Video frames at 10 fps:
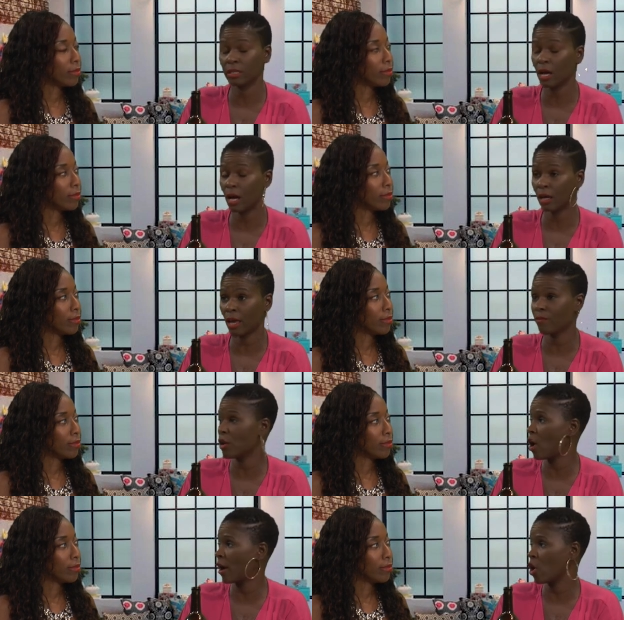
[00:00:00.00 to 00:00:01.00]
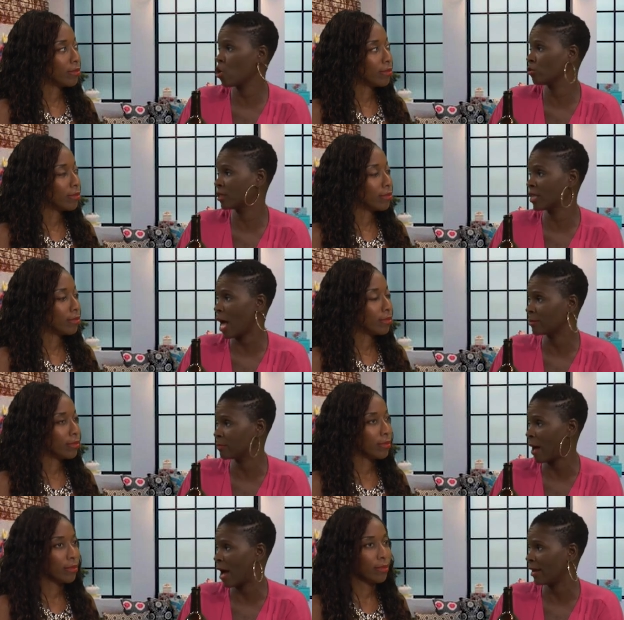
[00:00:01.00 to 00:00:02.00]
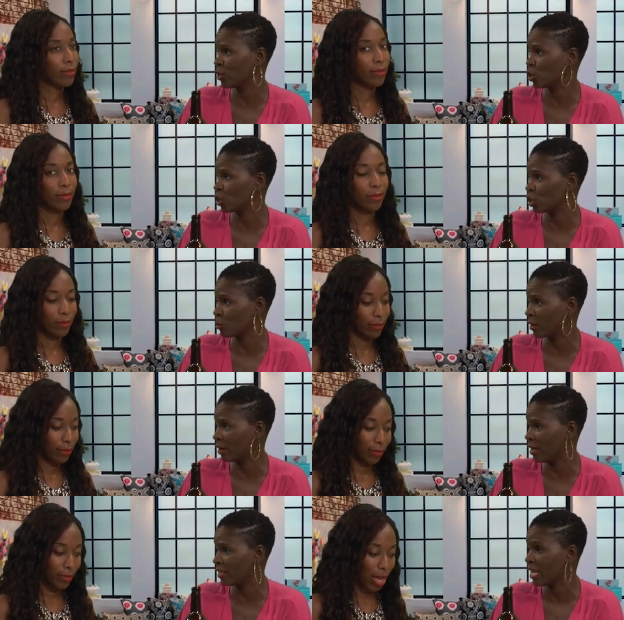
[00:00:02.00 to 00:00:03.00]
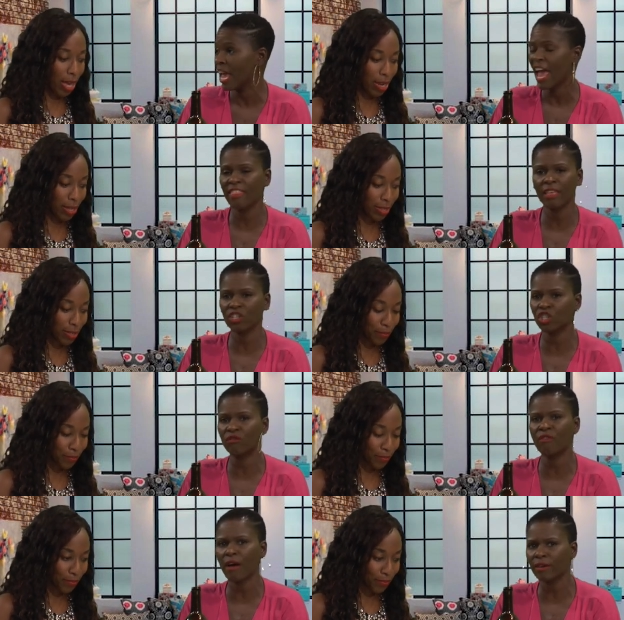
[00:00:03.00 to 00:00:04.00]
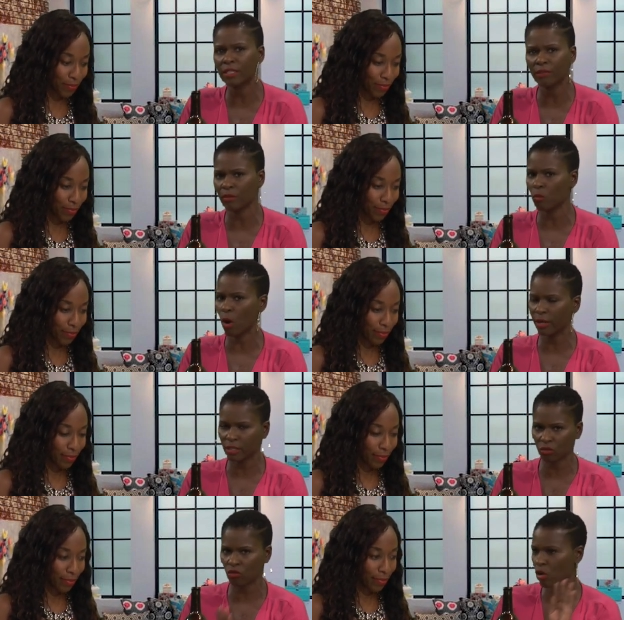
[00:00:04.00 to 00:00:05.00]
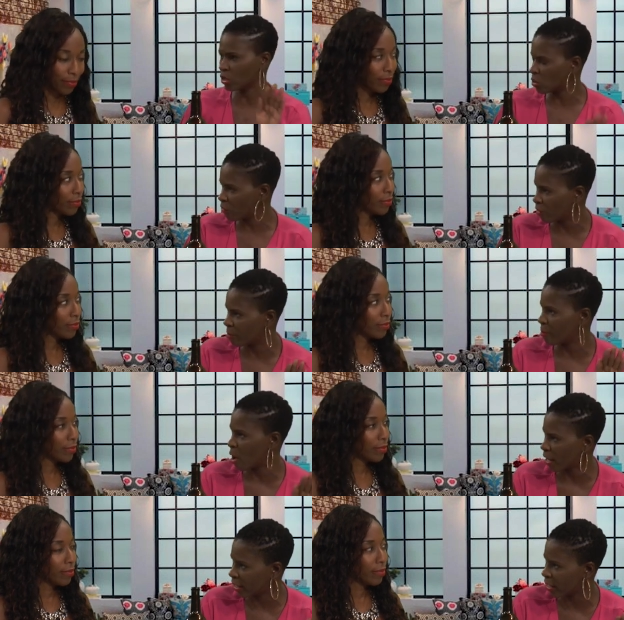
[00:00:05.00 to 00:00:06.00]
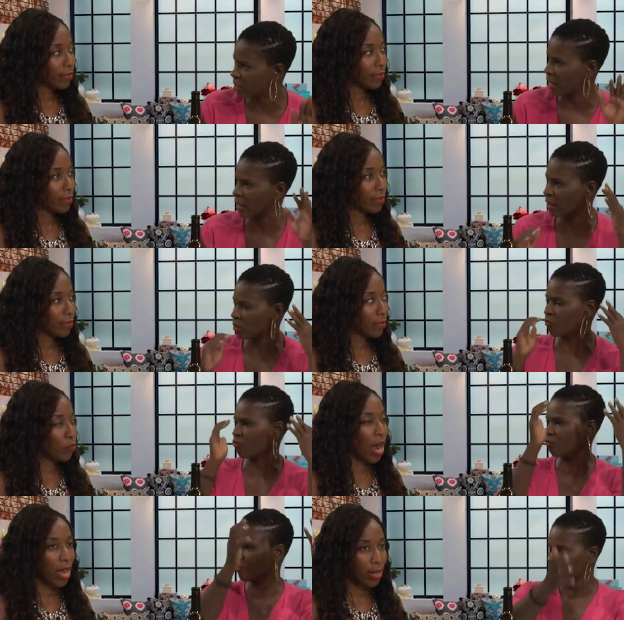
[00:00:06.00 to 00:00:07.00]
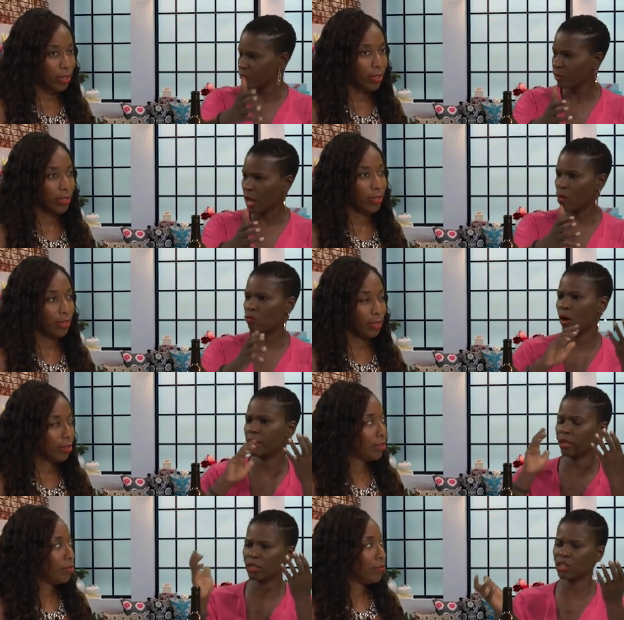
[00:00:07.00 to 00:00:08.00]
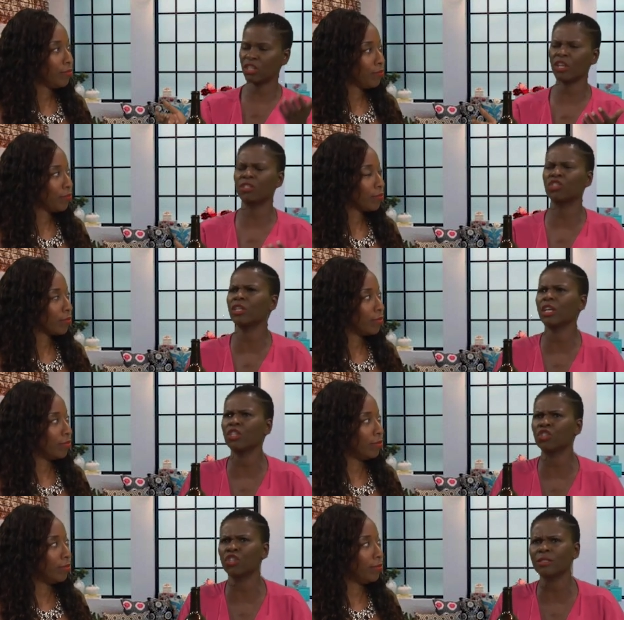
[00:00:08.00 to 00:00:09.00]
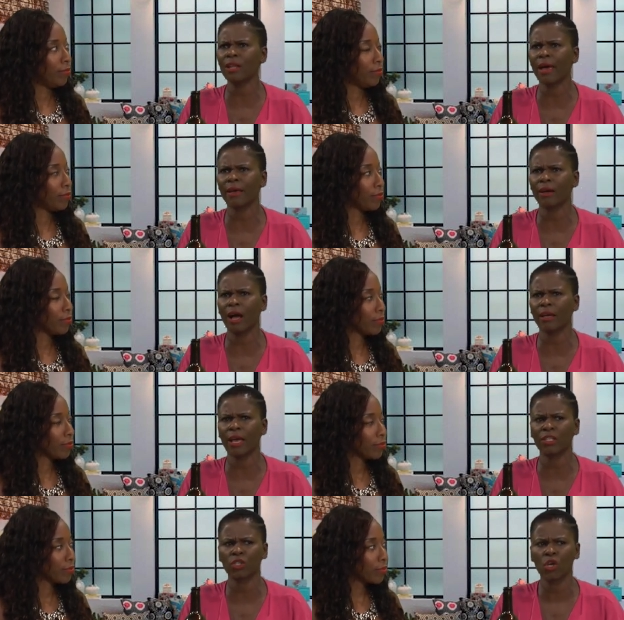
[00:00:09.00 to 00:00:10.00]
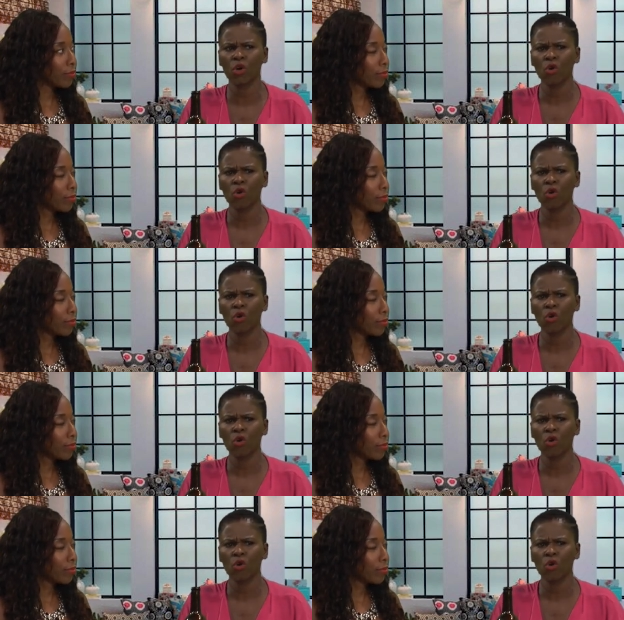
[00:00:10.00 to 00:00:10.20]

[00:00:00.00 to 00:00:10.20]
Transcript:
Speaker 1: Uh, Kevin Hart holds the top spot. It just is what it is, it and is. they're just very different. One is crossover market, like right, and one is it's it's just it's just like I guess